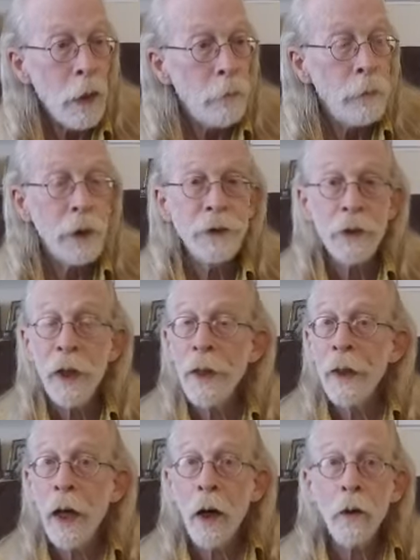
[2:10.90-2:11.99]
Much
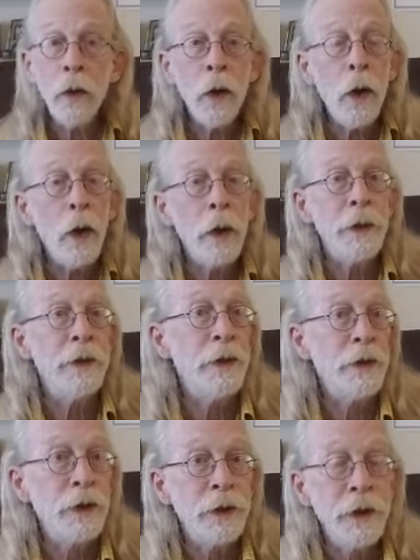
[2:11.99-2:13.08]
like alcohol
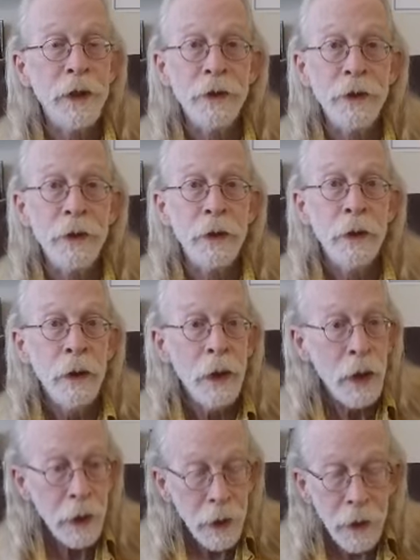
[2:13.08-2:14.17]
addiction,
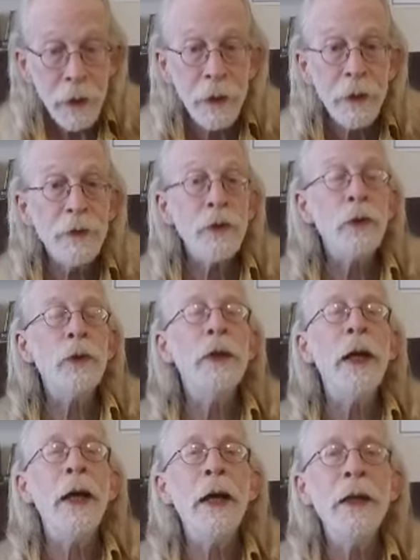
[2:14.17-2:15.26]
it is
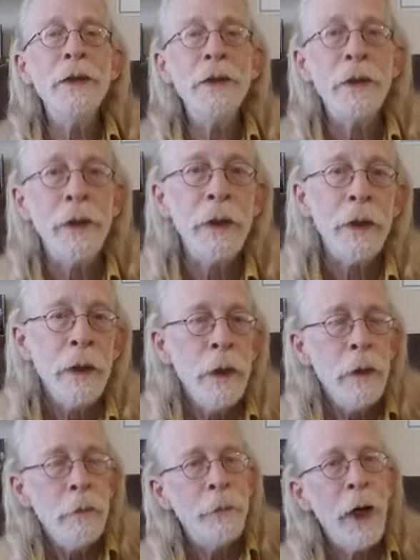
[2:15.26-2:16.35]
created
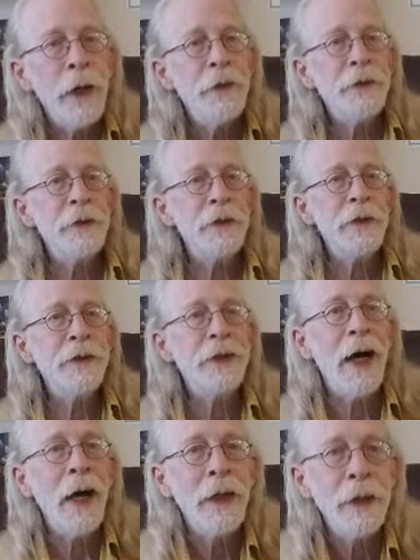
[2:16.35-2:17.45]
by the
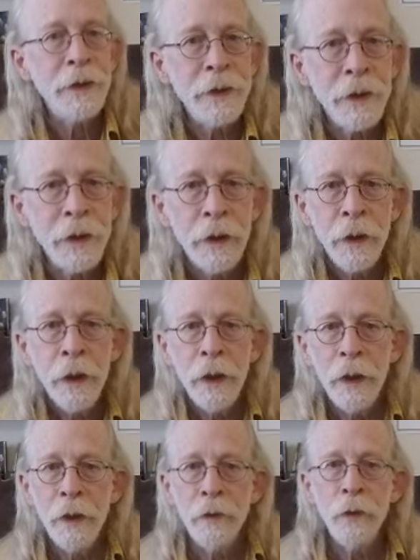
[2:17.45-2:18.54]
society
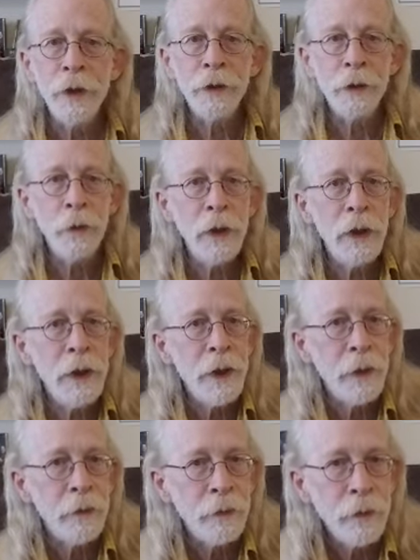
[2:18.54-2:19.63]
in which we live.